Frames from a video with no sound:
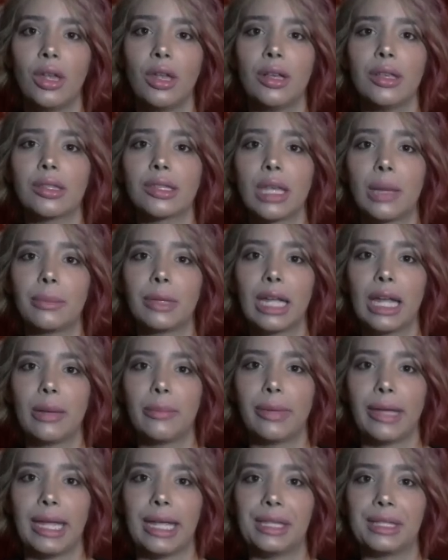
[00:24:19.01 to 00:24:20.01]
Some
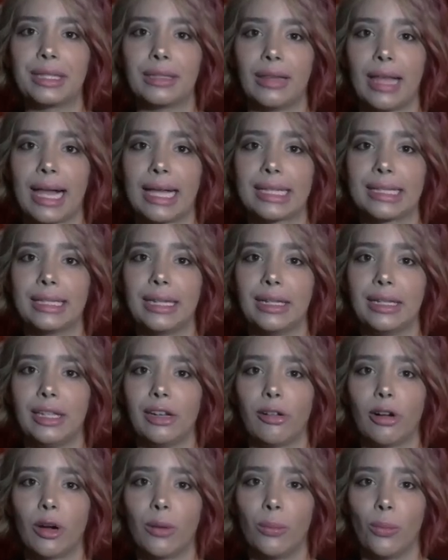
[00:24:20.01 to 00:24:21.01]
campaigns last a
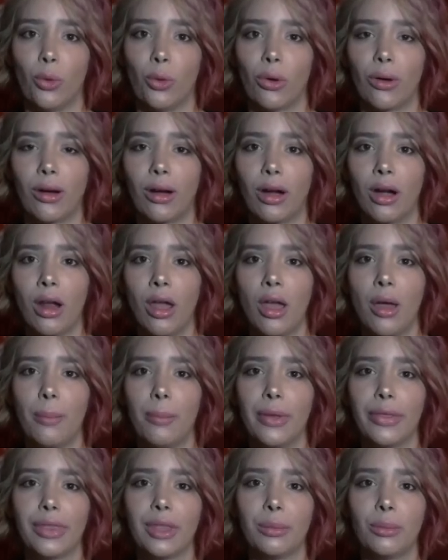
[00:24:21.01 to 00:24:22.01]
year or more,
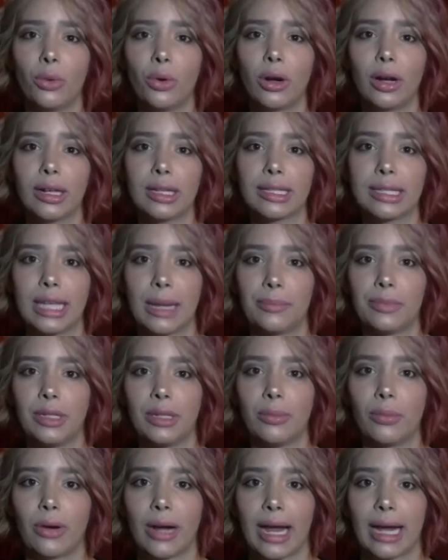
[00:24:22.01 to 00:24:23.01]
but the more
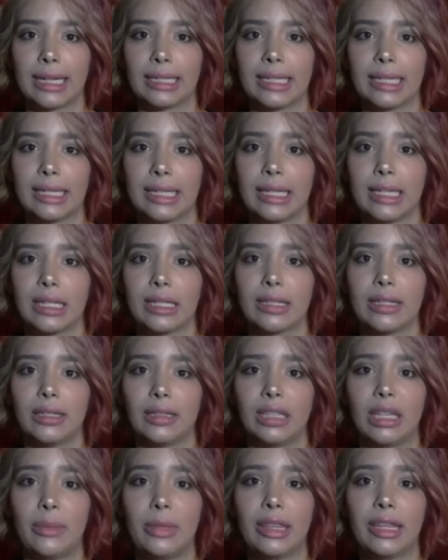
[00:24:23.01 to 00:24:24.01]
accepted practice is to
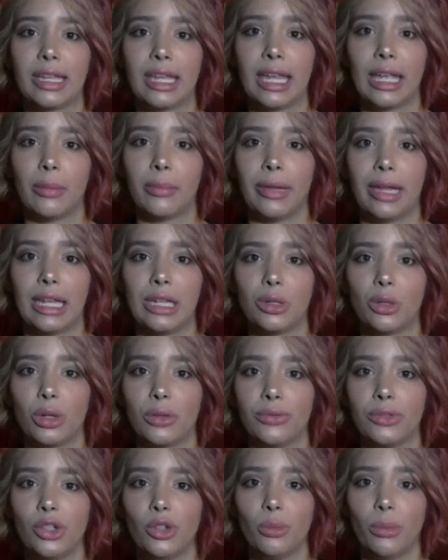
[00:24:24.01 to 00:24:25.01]
limit the campaign to a
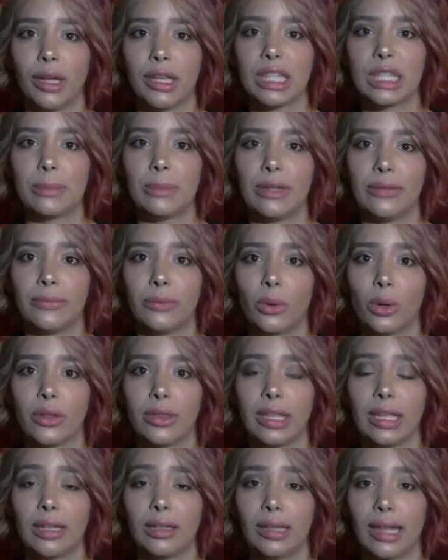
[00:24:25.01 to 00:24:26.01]
few months before
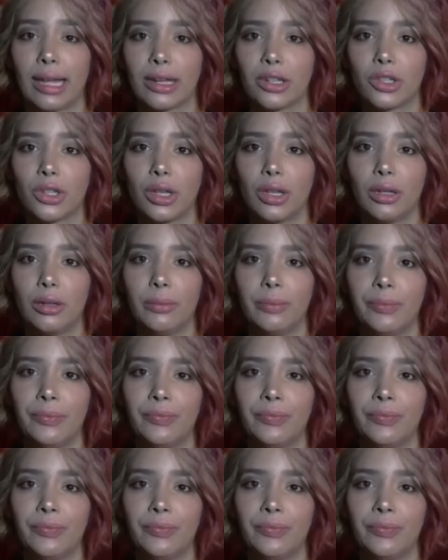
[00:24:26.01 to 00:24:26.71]
the election.